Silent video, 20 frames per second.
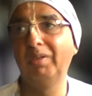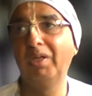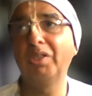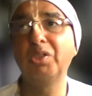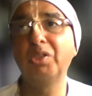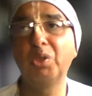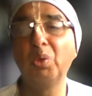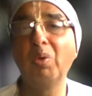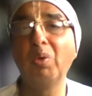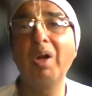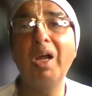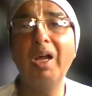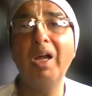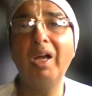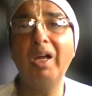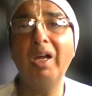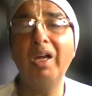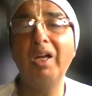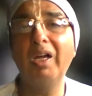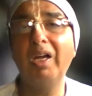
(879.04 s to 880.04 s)

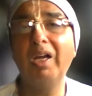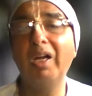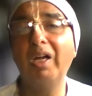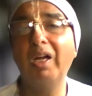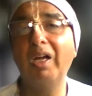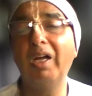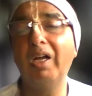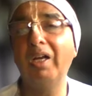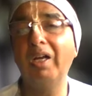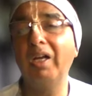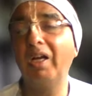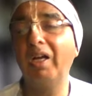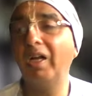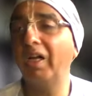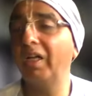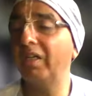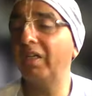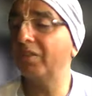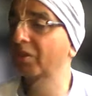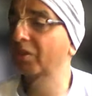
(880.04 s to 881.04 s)
Asura,
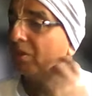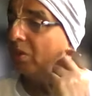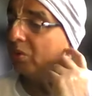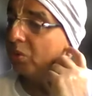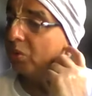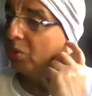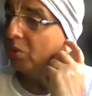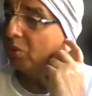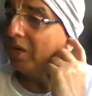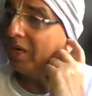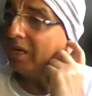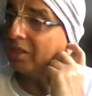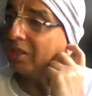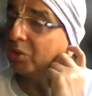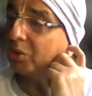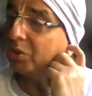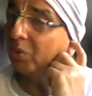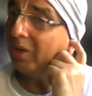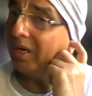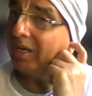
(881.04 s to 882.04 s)
Sura,
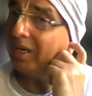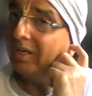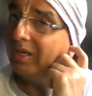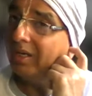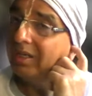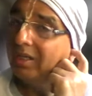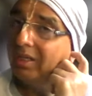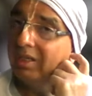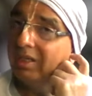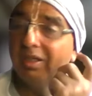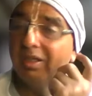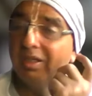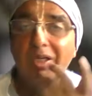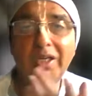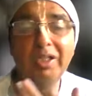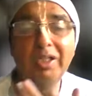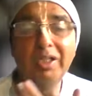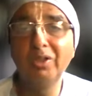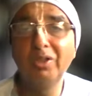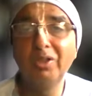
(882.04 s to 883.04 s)
Asura
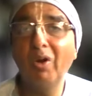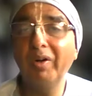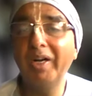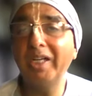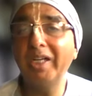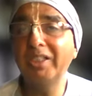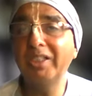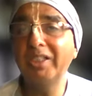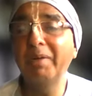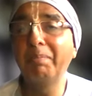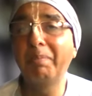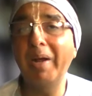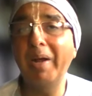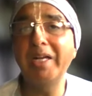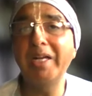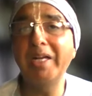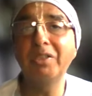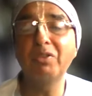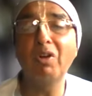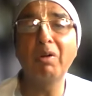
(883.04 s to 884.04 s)
is not necessarily
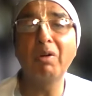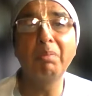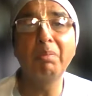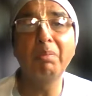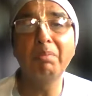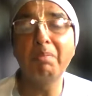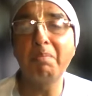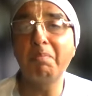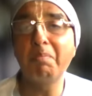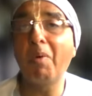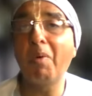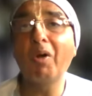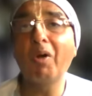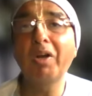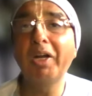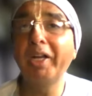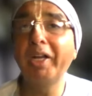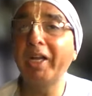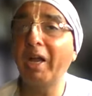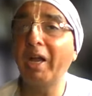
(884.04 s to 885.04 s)
based on
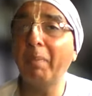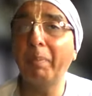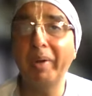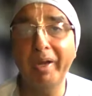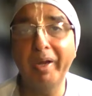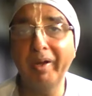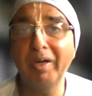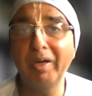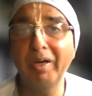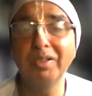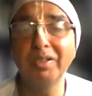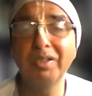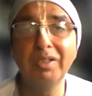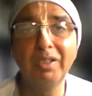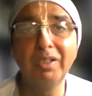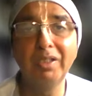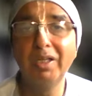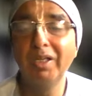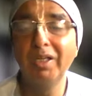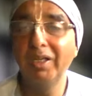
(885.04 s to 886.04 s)
bodily
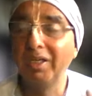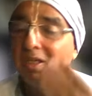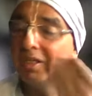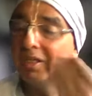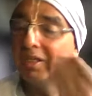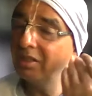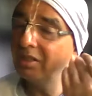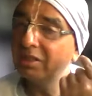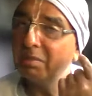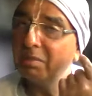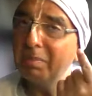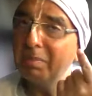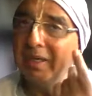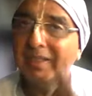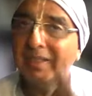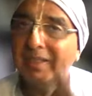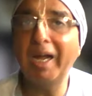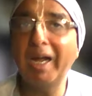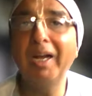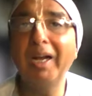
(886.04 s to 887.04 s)
appearance. It's the
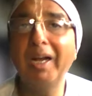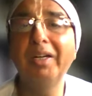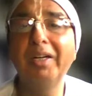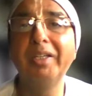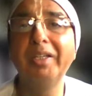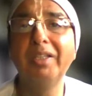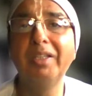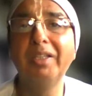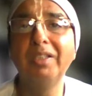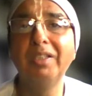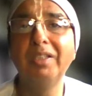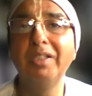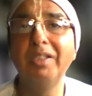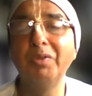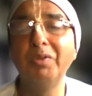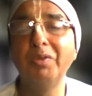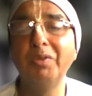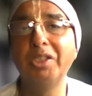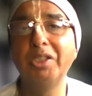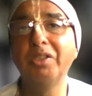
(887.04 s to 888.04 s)
mentality
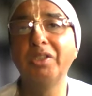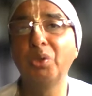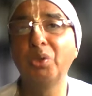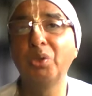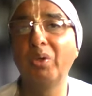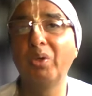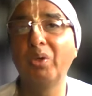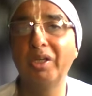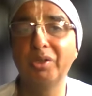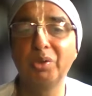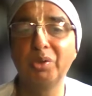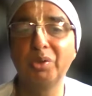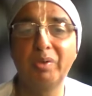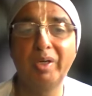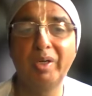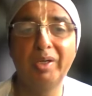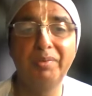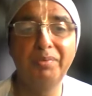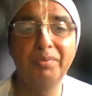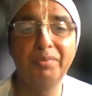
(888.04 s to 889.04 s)
which is Asura,
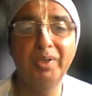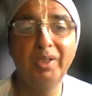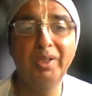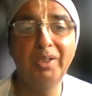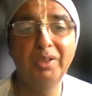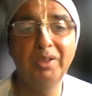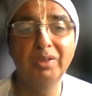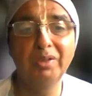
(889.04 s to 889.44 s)
Asura. Right?